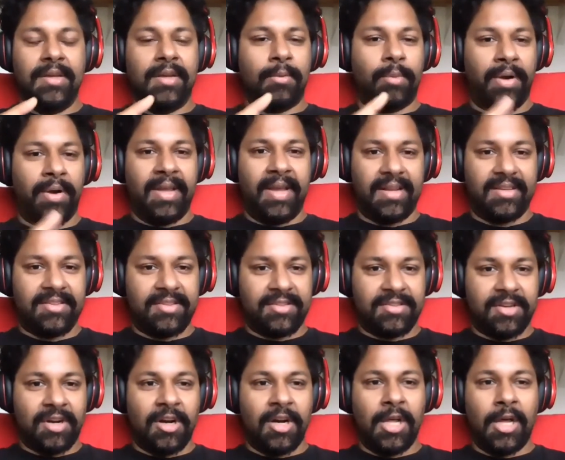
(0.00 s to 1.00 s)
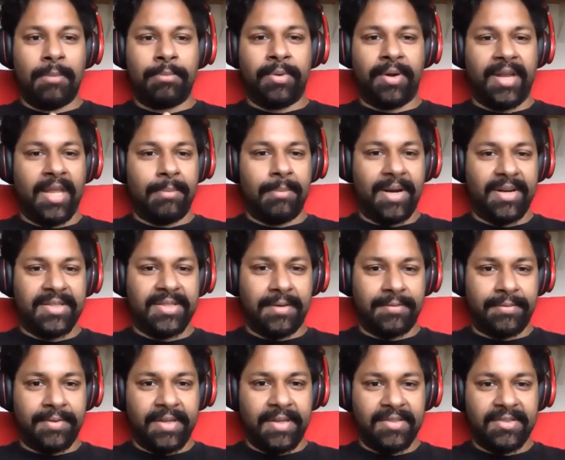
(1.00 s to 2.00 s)
working at a startup, working at
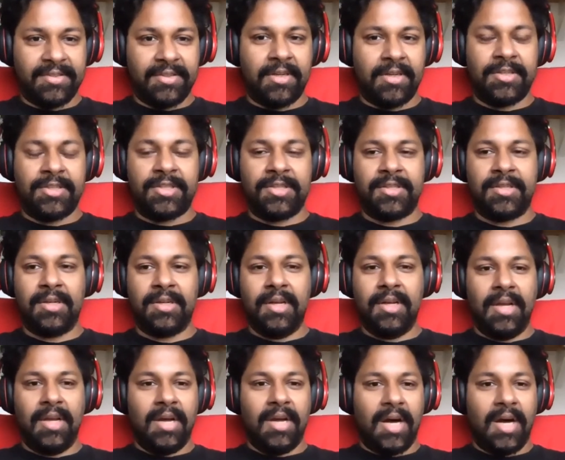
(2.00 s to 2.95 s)
Microsoft Research.